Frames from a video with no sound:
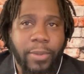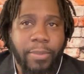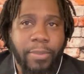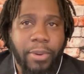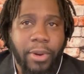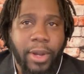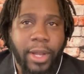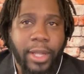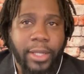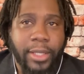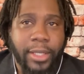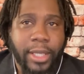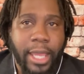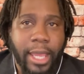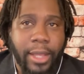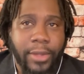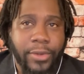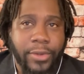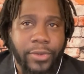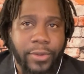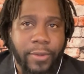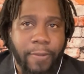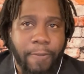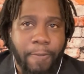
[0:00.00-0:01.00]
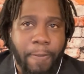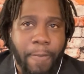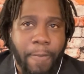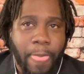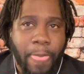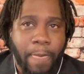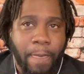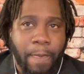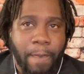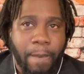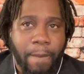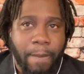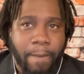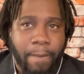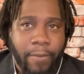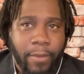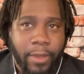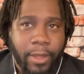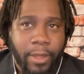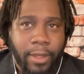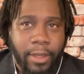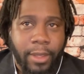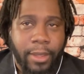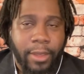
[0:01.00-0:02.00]
podcast,
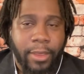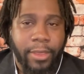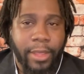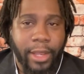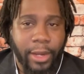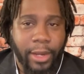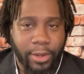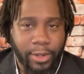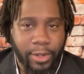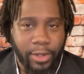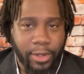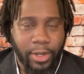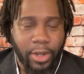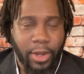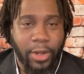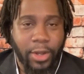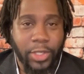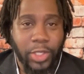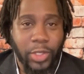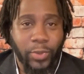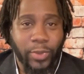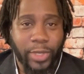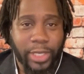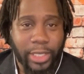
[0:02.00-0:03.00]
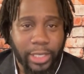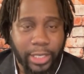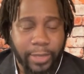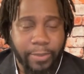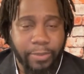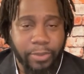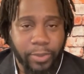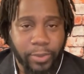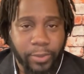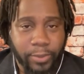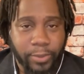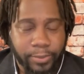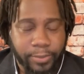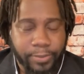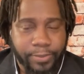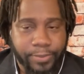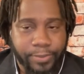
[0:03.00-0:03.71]
they're going to call you a liberal.